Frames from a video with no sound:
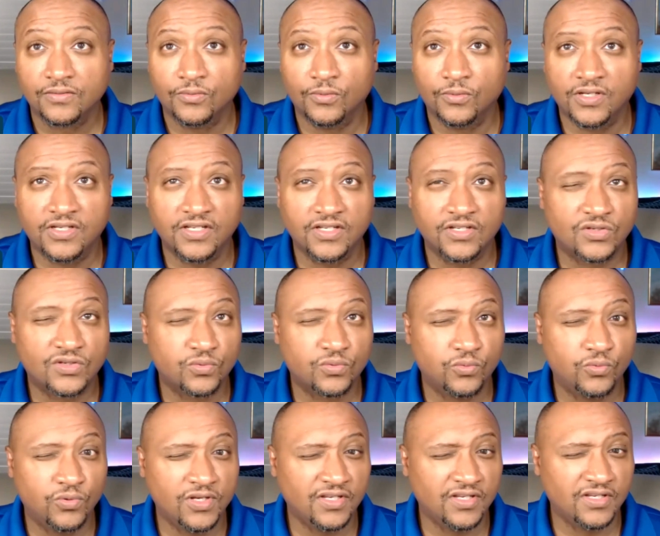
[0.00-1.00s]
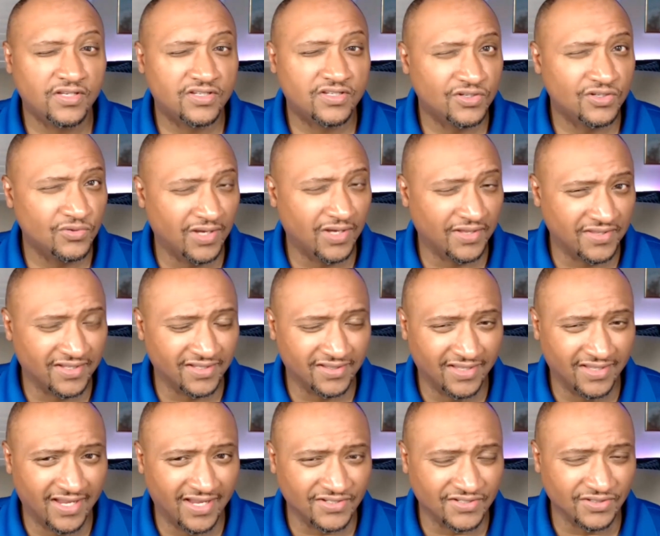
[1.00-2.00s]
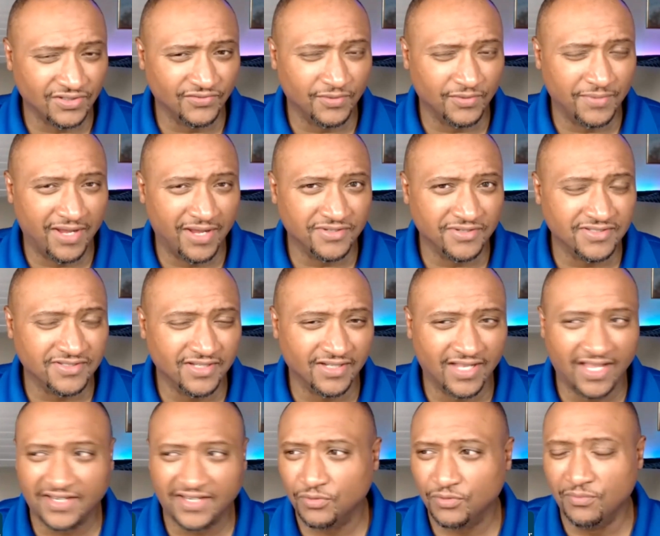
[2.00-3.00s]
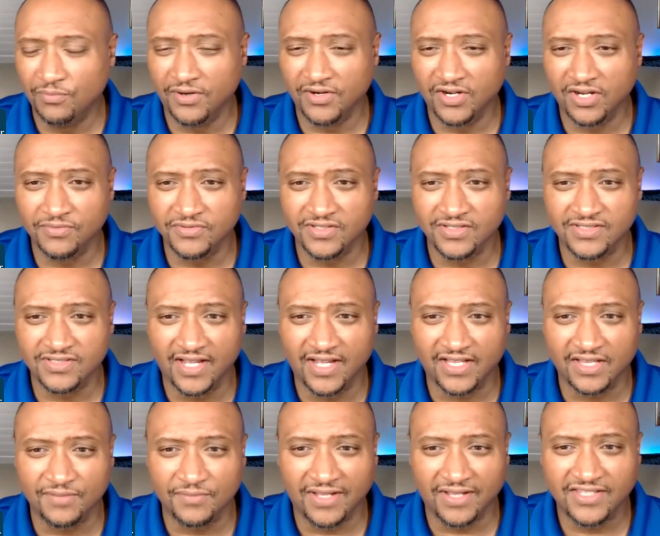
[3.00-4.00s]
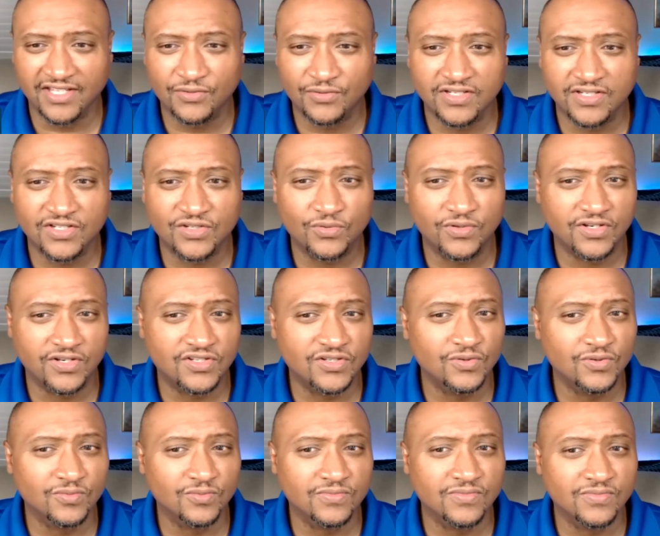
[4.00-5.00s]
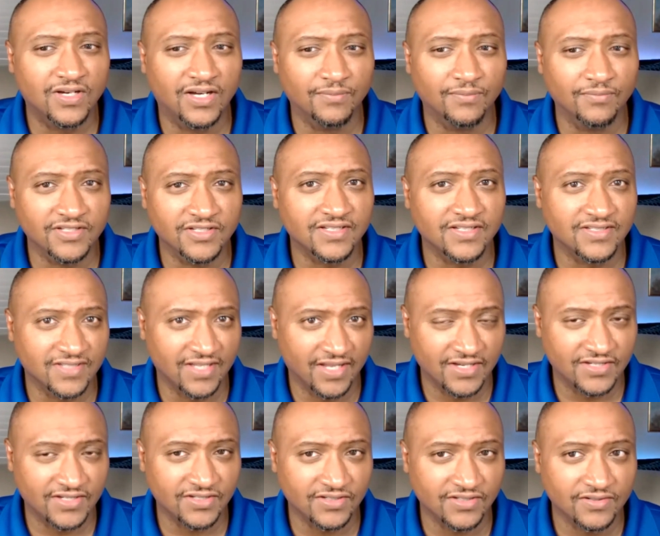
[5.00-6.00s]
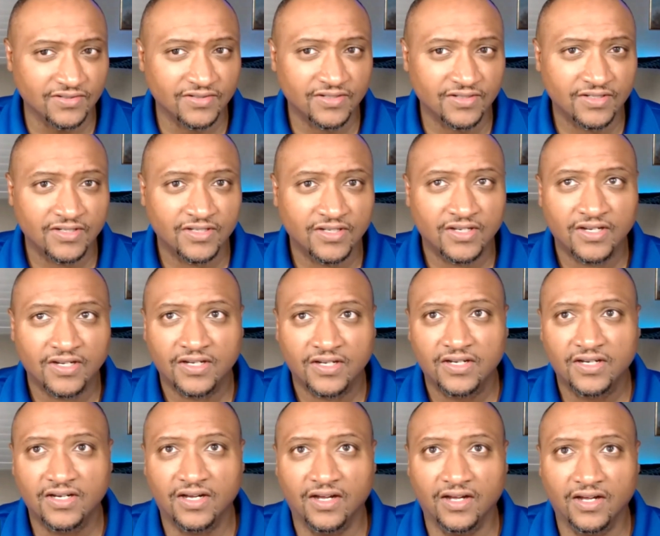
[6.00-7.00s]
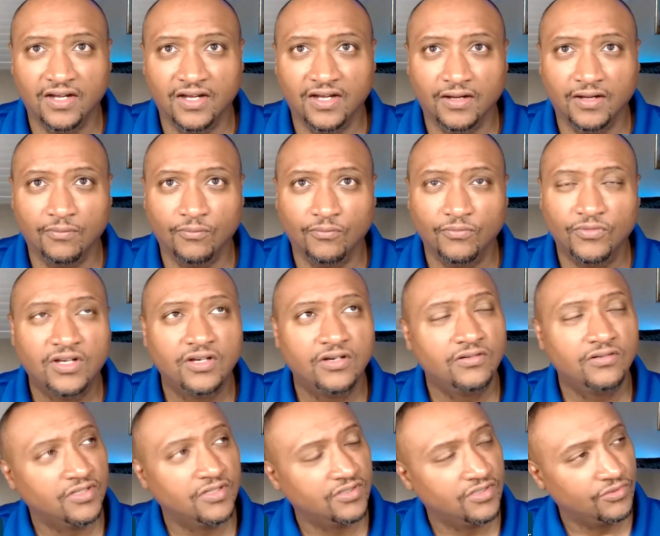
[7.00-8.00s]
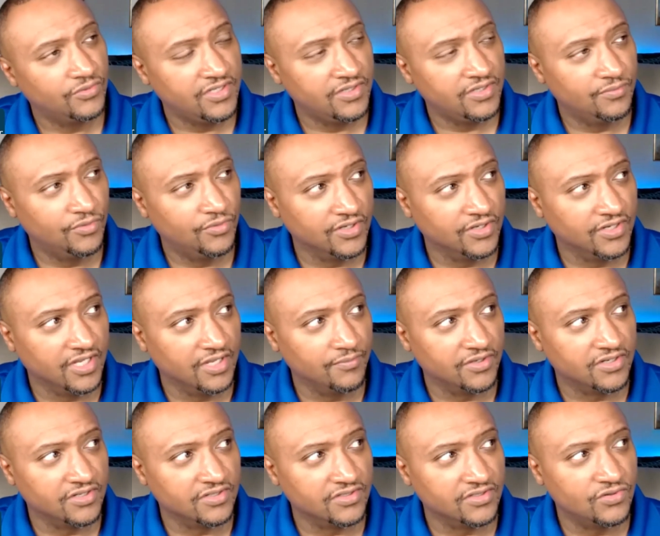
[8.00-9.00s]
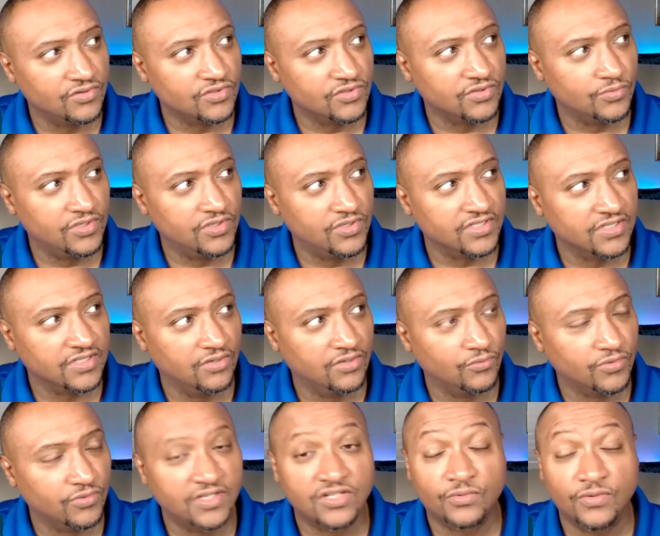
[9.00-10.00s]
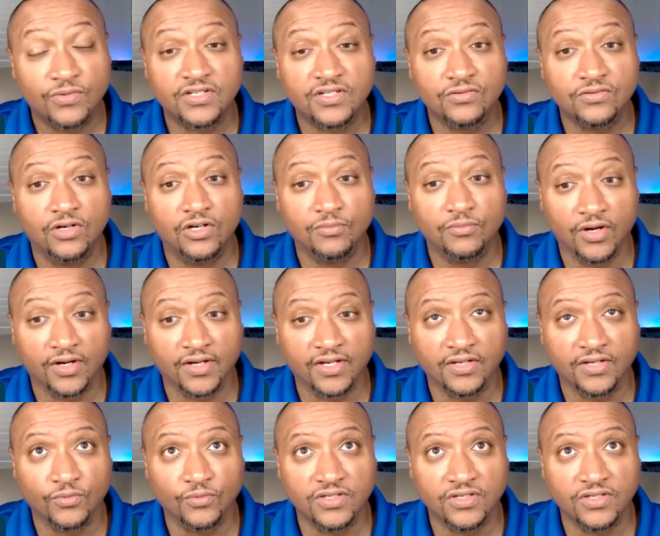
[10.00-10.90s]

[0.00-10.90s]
We did 22, I think, last year, if I'm not mistaken. I had to pull my numbers exactly, but I think we did 22 listings last year. No, we did more than that, because those are the ones that we did 22 on market.